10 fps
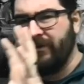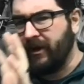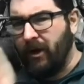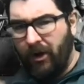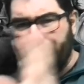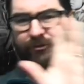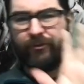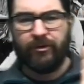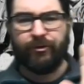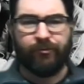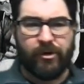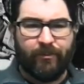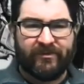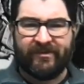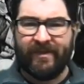the cultural
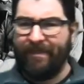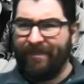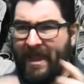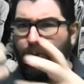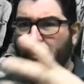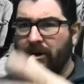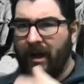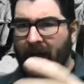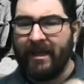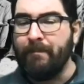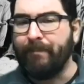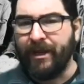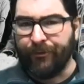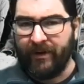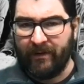groups that they were
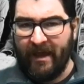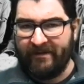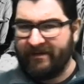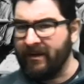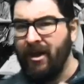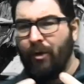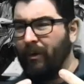imperializing,